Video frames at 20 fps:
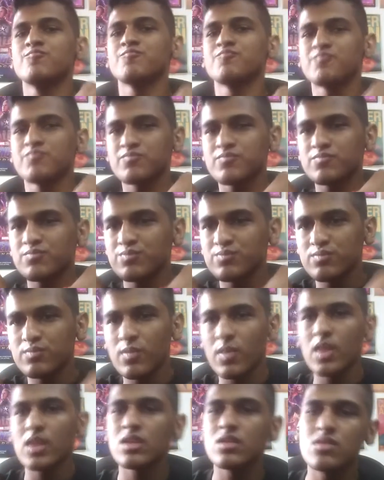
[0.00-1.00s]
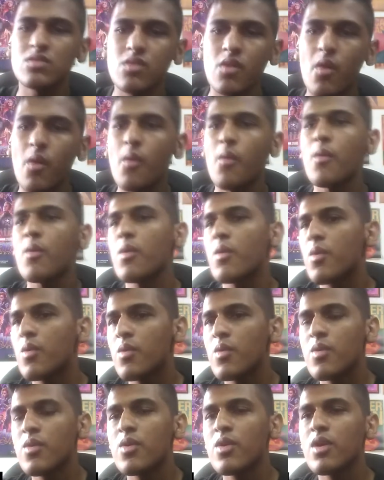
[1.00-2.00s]
that moves ever upward
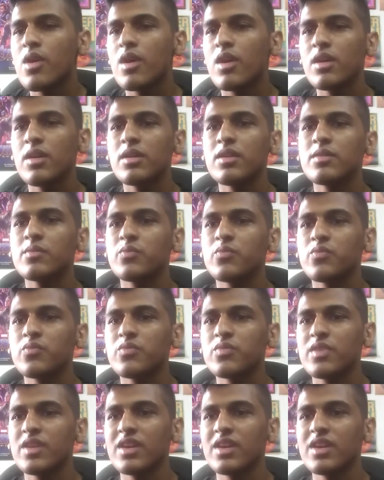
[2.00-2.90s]
and onward